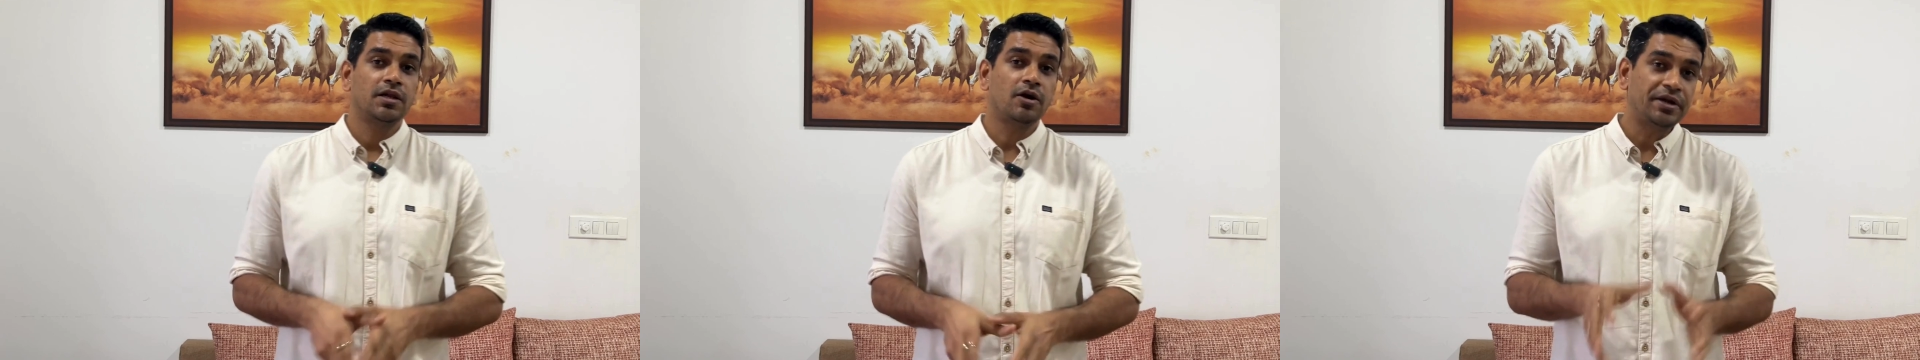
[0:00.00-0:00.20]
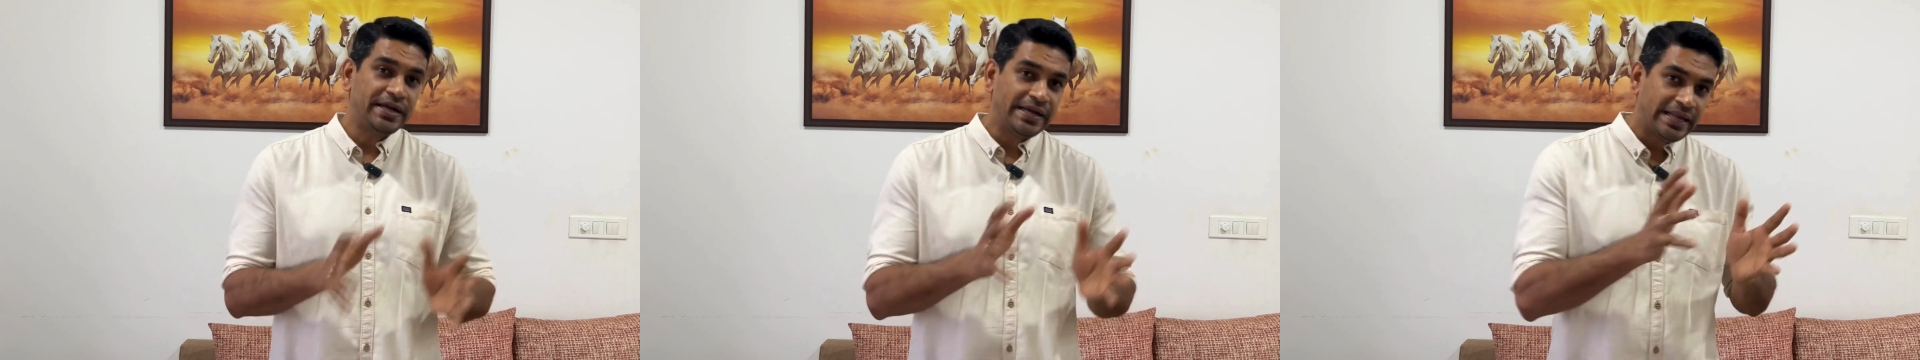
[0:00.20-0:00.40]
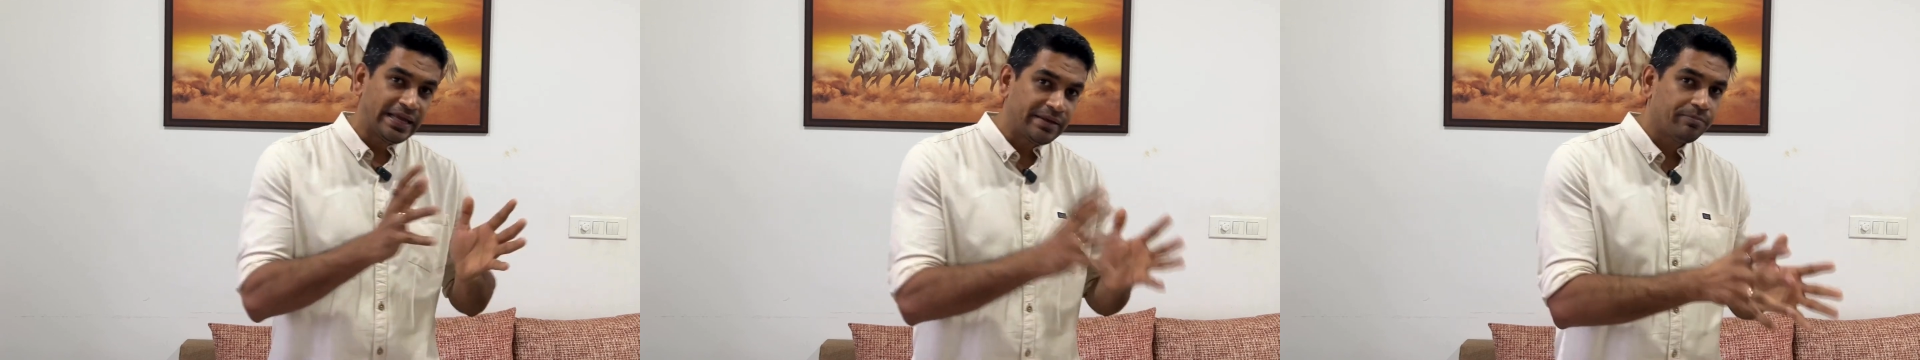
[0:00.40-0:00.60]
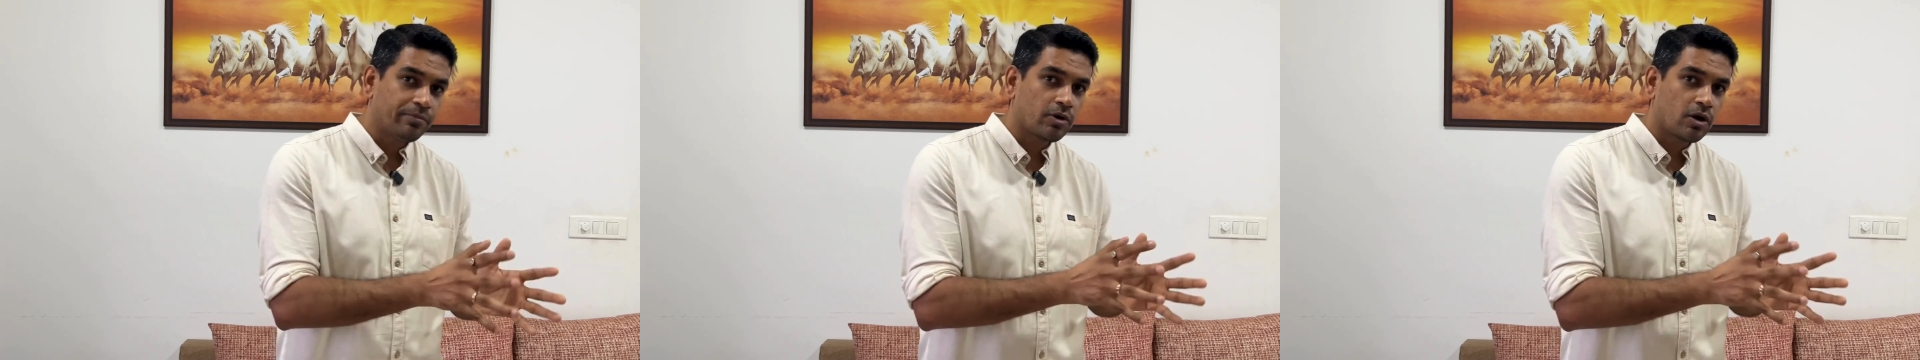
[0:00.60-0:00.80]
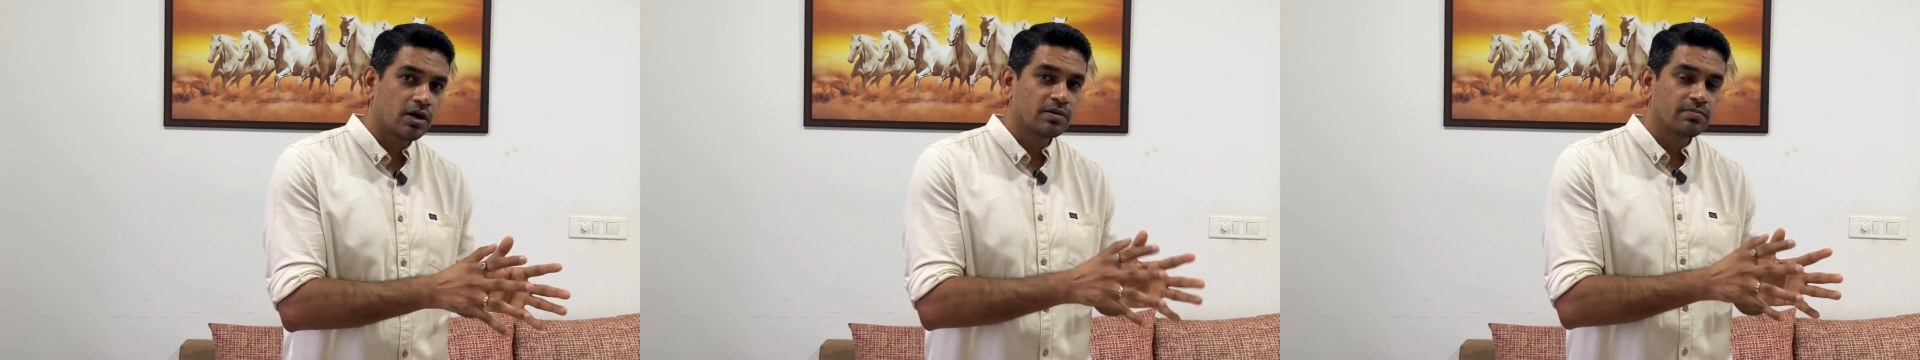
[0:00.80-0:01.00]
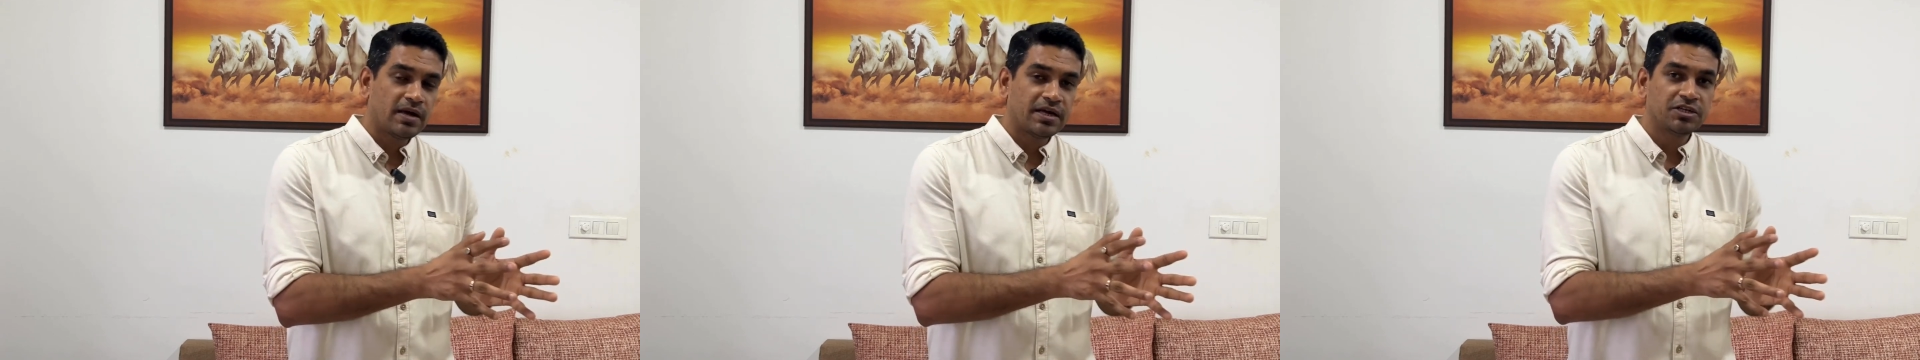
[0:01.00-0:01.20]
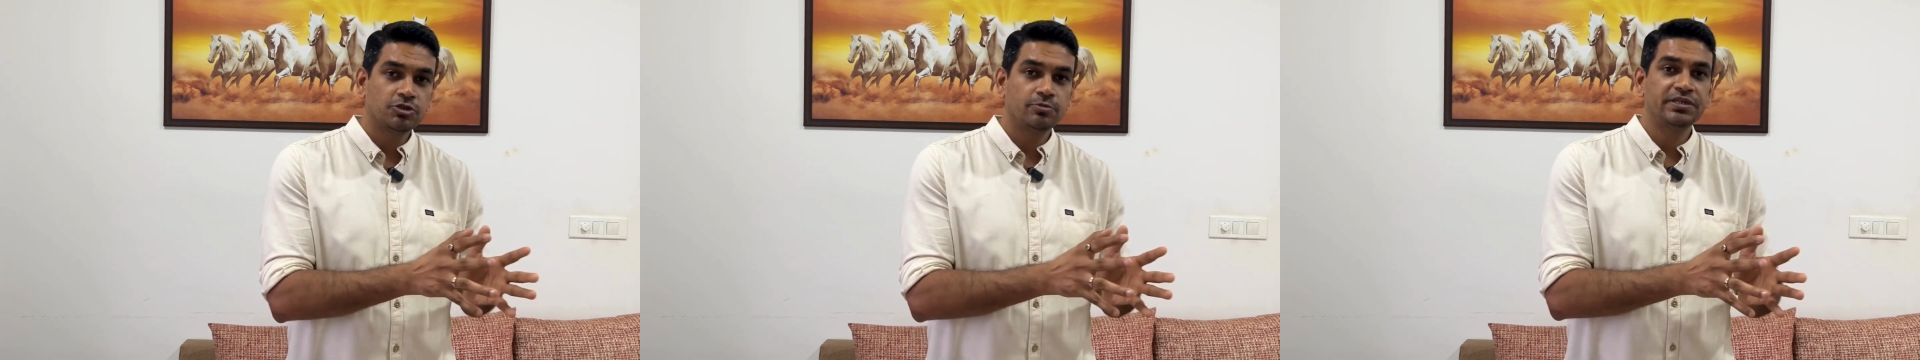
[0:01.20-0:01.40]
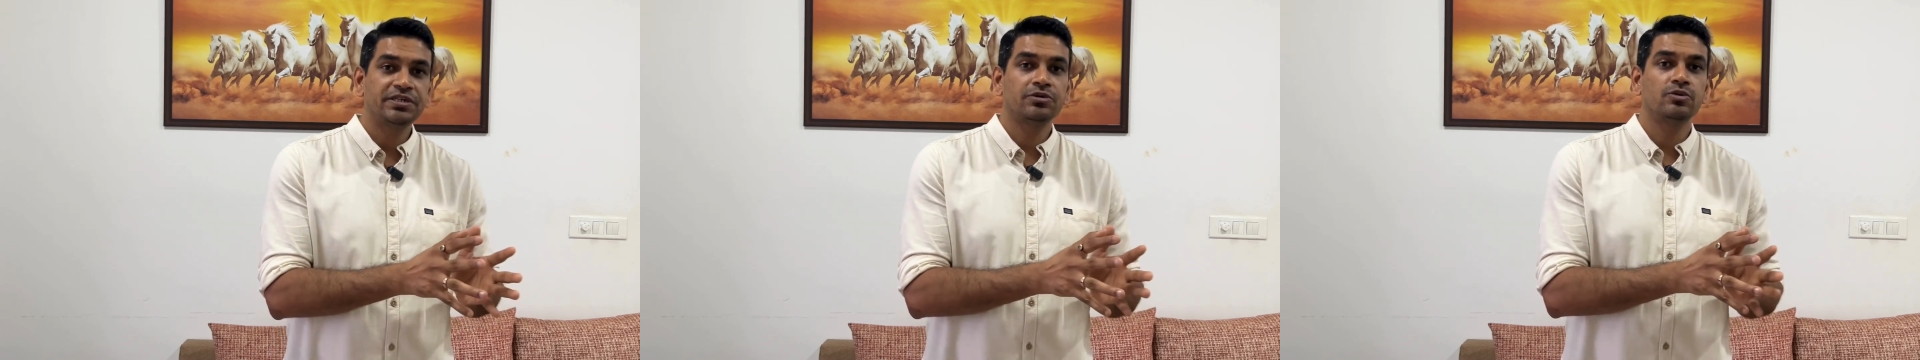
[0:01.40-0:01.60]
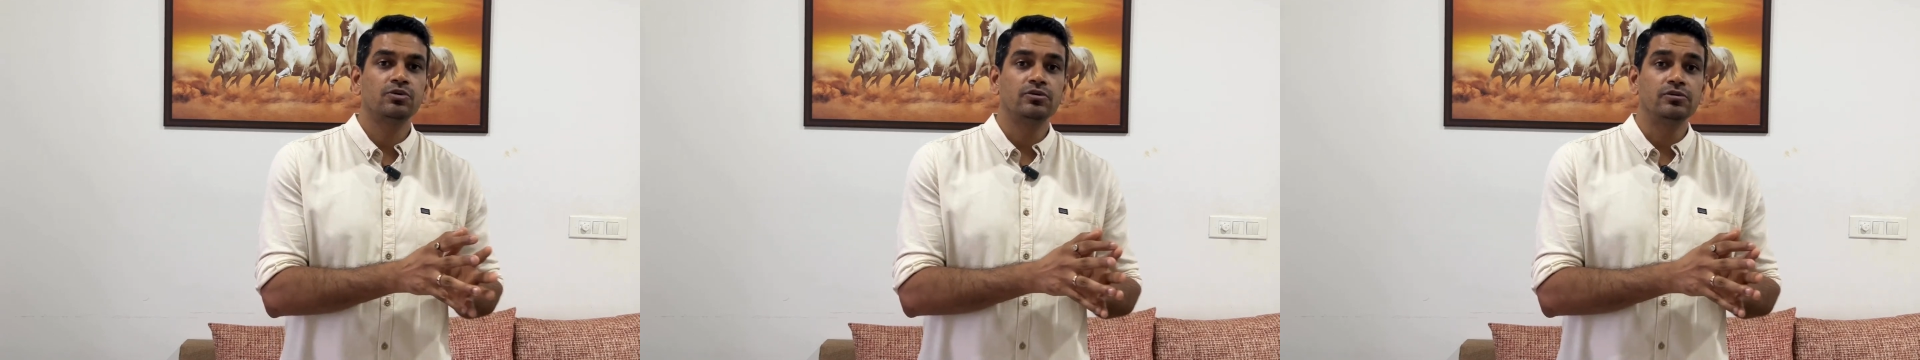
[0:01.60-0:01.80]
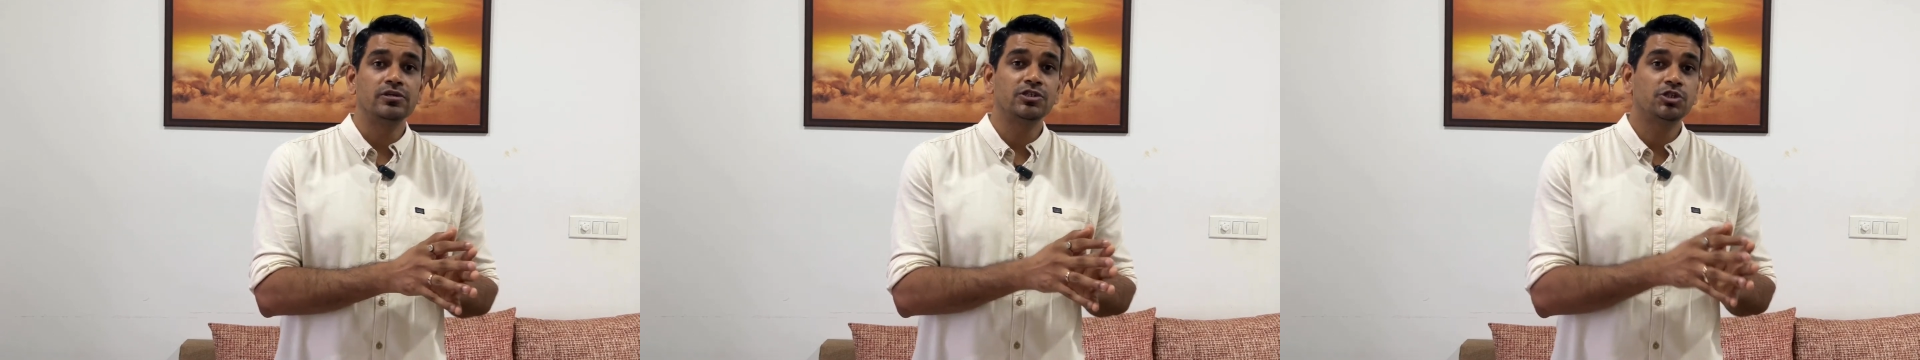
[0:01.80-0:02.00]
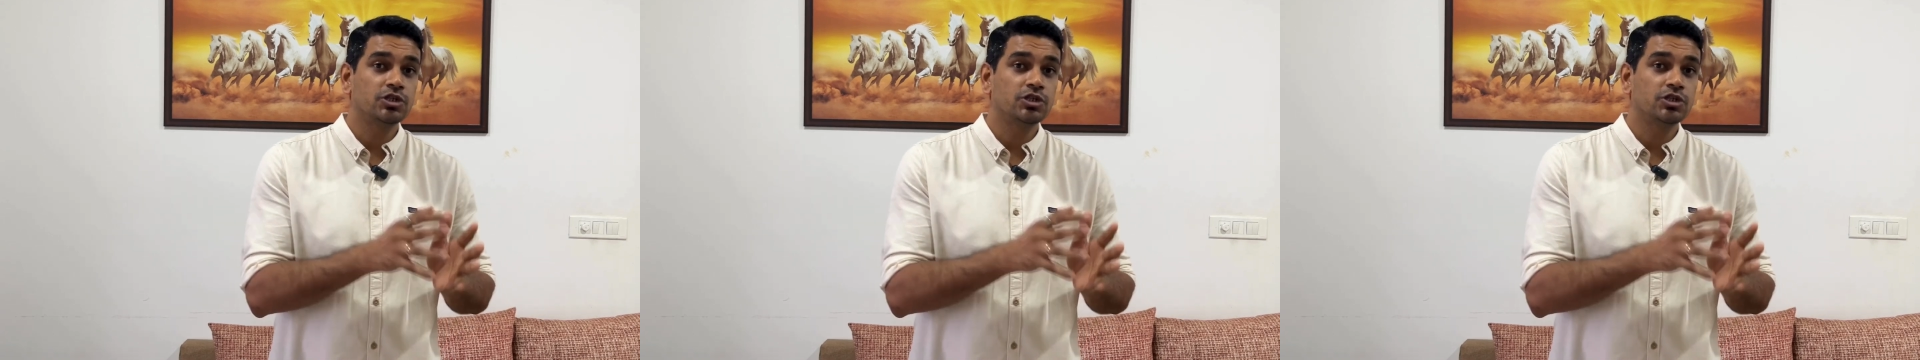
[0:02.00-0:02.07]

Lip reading: Now in tech product management roles,